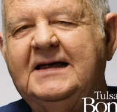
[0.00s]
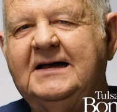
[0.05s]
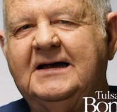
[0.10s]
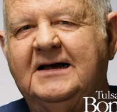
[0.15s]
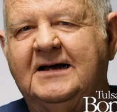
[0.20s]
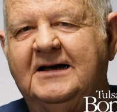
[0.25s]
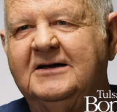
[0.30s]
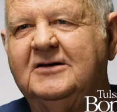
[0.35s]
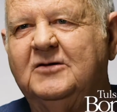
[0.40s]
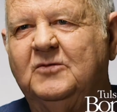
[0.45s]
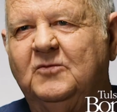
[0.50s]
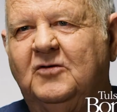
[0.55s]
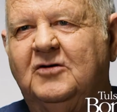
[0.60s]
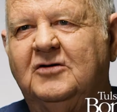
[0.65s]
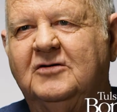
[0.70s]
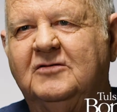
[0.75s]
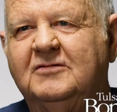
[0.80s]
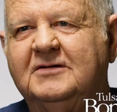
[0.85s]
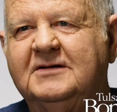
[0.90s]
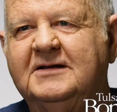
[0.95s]
I can
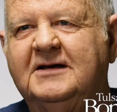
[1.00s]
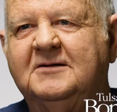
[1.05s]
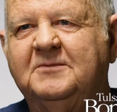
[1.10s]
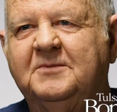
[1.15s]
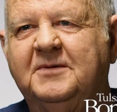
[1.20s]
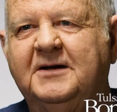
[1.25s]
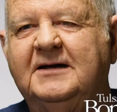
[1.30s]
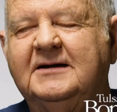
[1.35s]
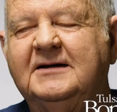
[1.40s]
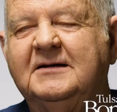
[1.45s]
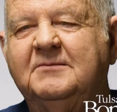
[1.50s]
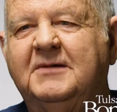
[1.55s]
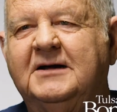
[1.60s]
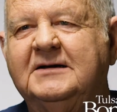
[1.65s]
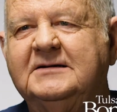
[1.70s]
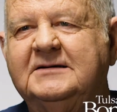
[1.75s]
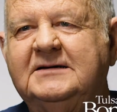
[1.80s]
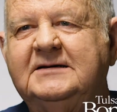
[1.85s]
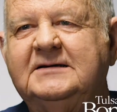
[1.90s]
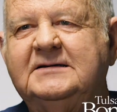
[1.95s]
walk without pain in my
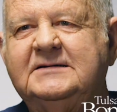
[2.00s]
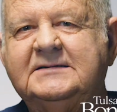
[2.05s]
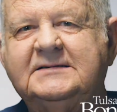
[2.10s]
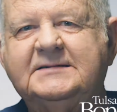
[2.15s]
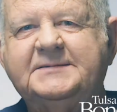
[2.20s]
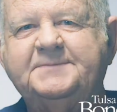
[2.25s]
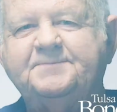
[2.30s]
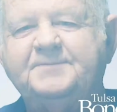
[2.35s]
knees.